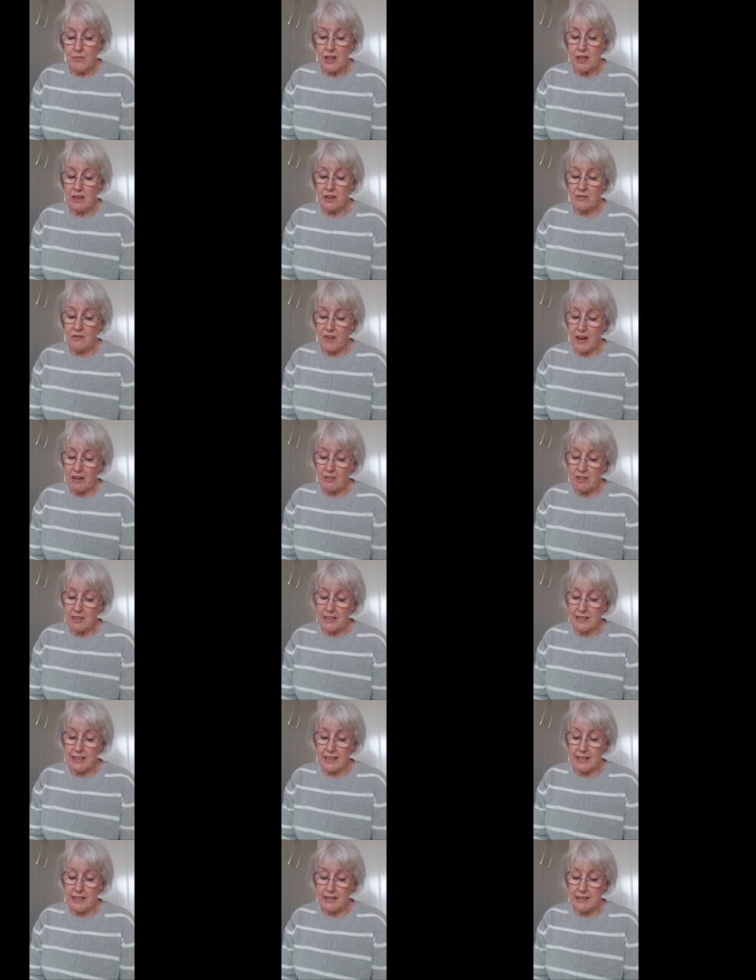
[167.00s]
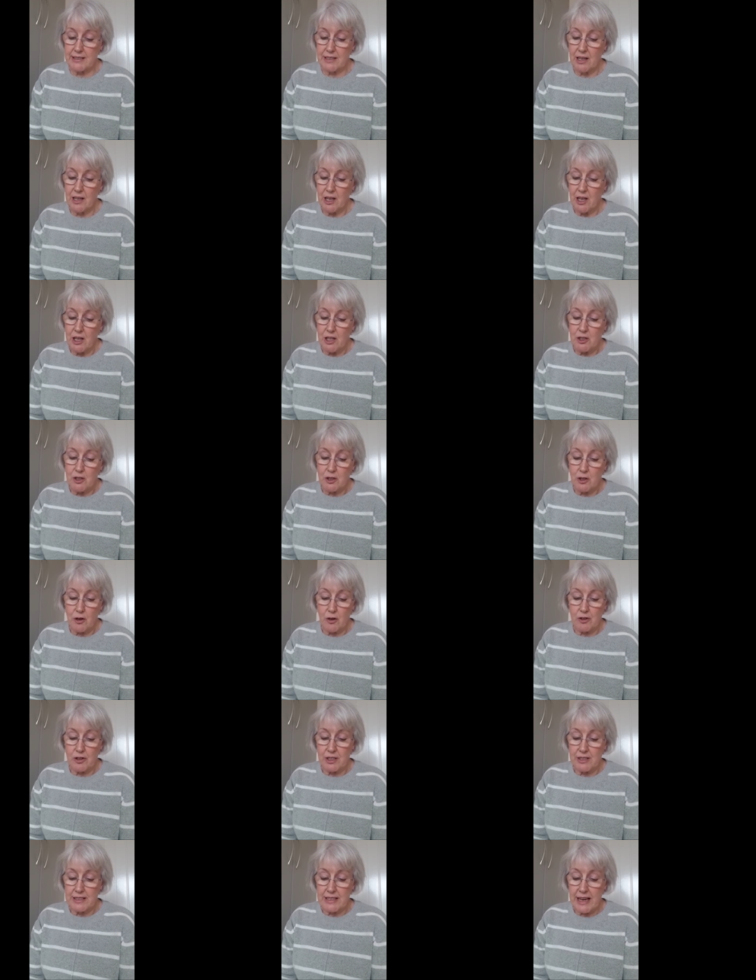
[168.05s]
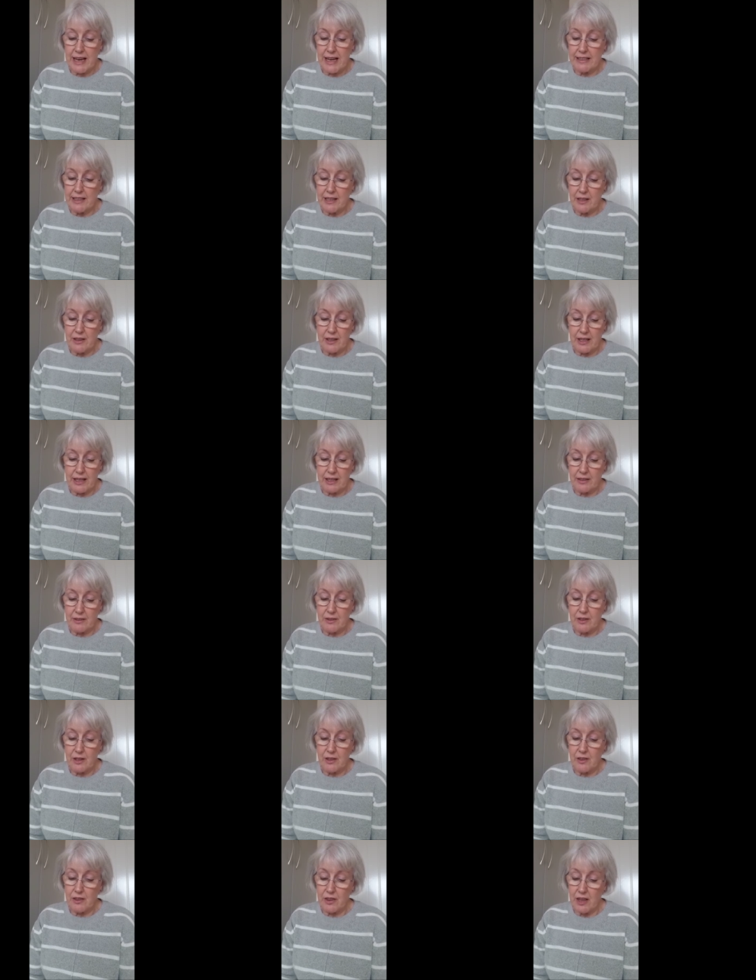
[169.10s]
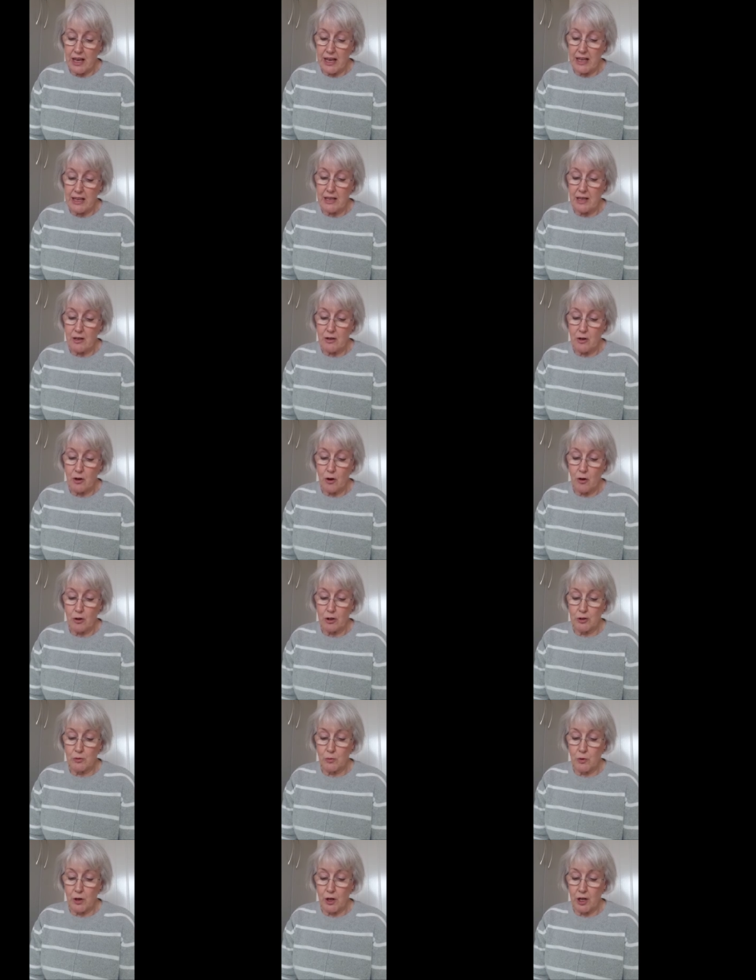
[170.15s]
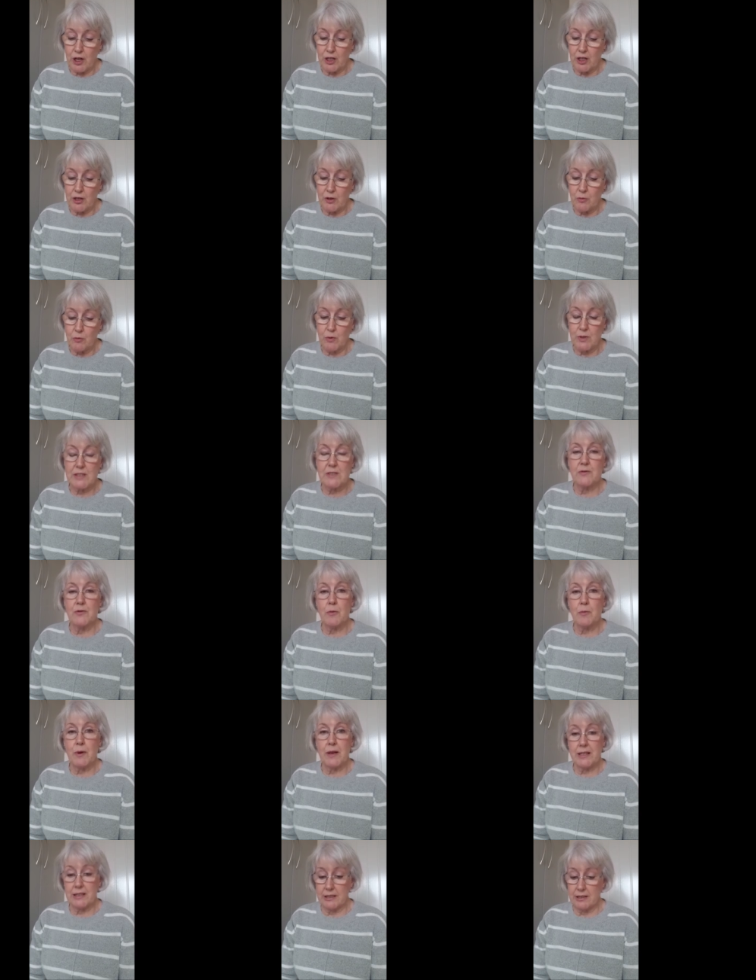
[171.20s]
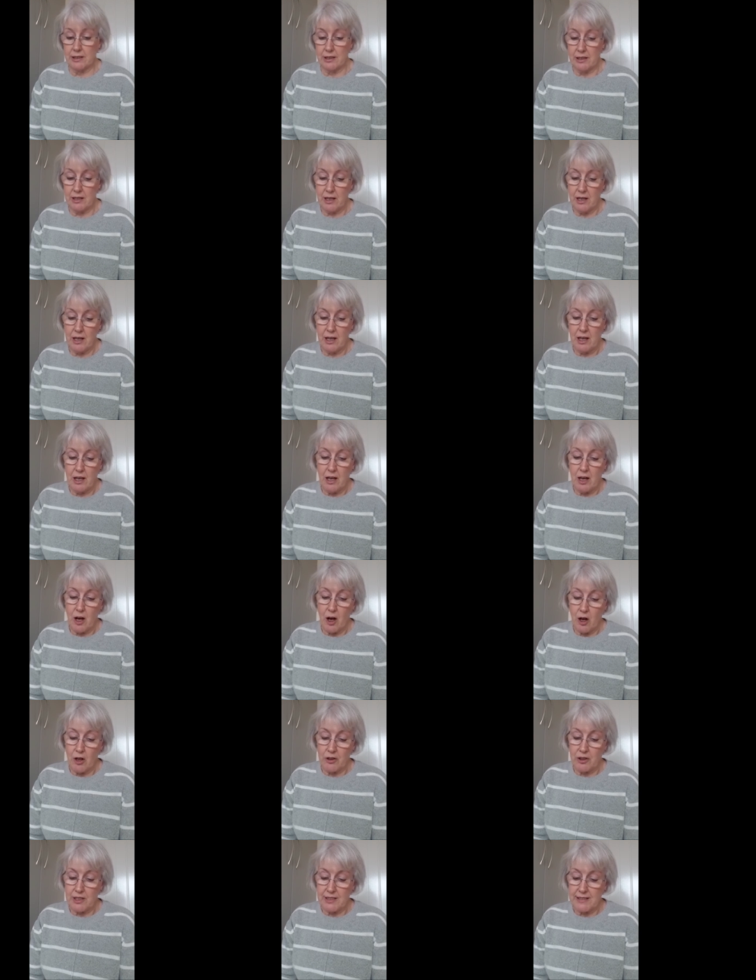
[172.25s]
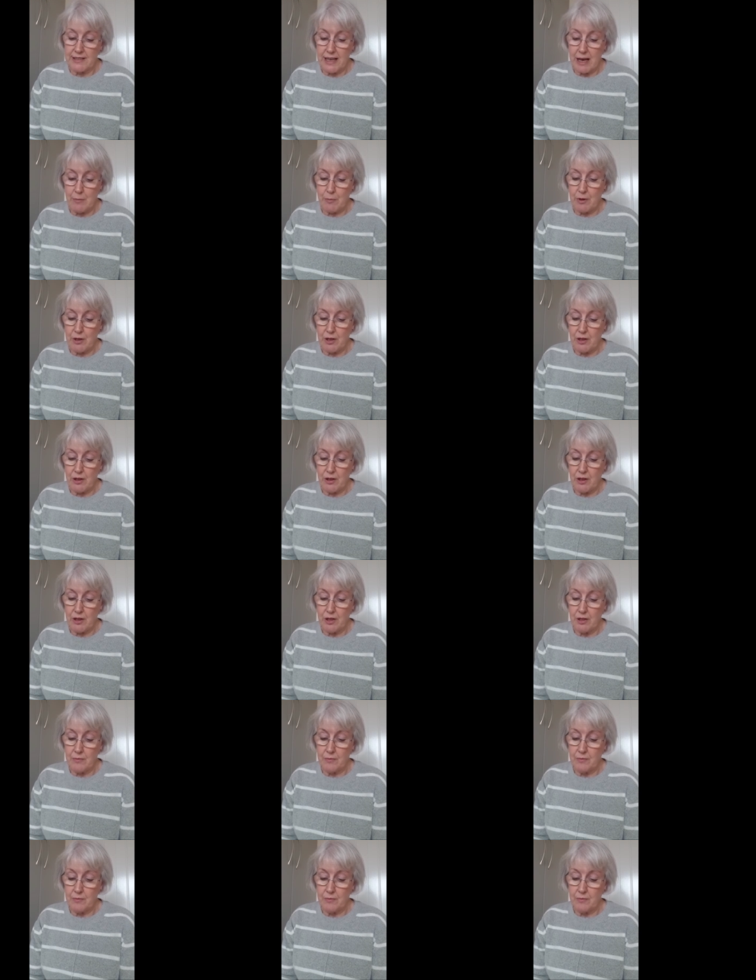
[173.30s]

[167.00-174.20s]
The Pharisees taught that anything that they called work was forbidden on the Sabbath.